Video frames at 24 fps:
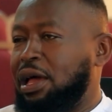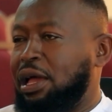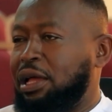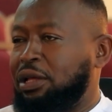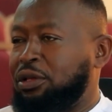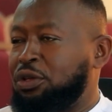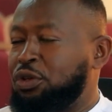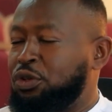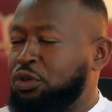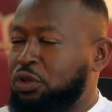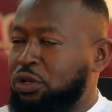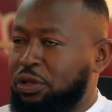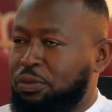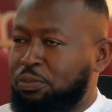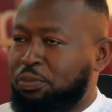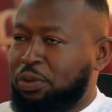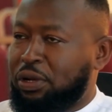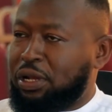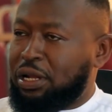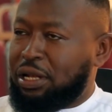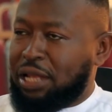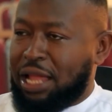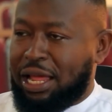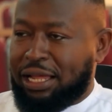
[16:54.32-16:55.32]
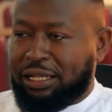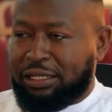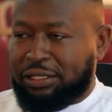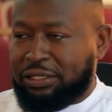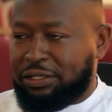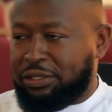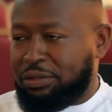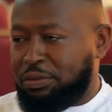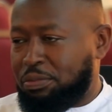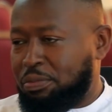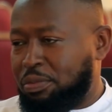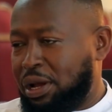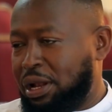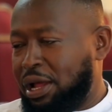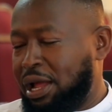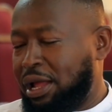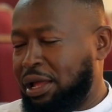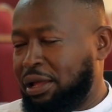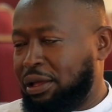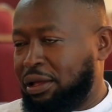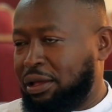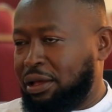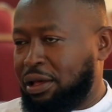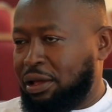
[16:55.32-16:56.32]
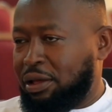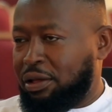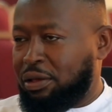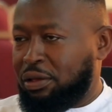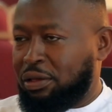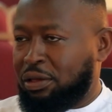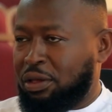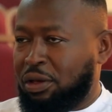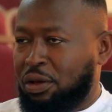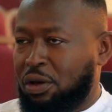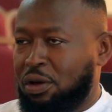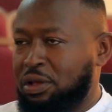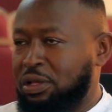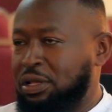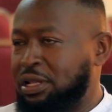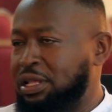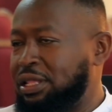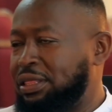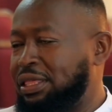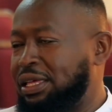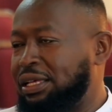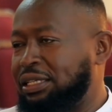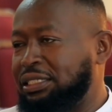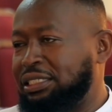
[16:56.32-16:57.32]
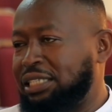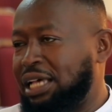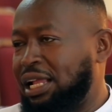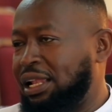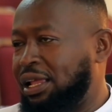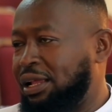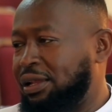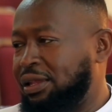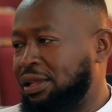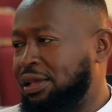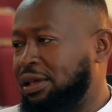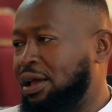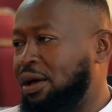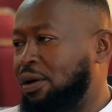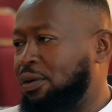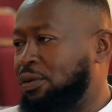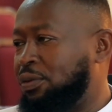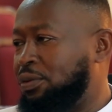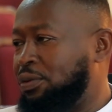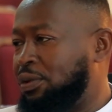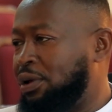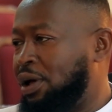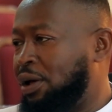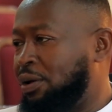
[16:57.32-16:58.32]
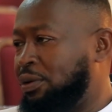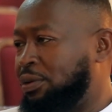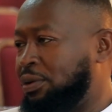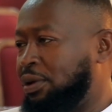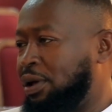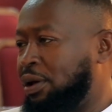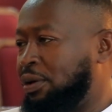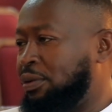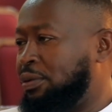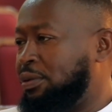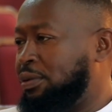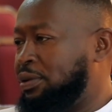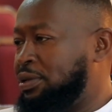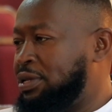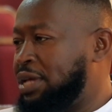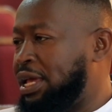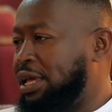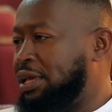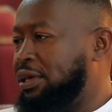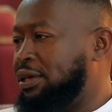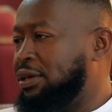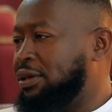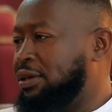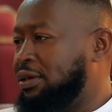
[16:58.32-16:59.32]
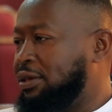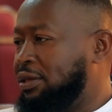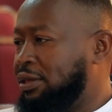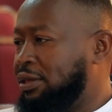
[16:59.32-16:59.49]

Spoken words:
usually pretty light, but anything salady, I'll take.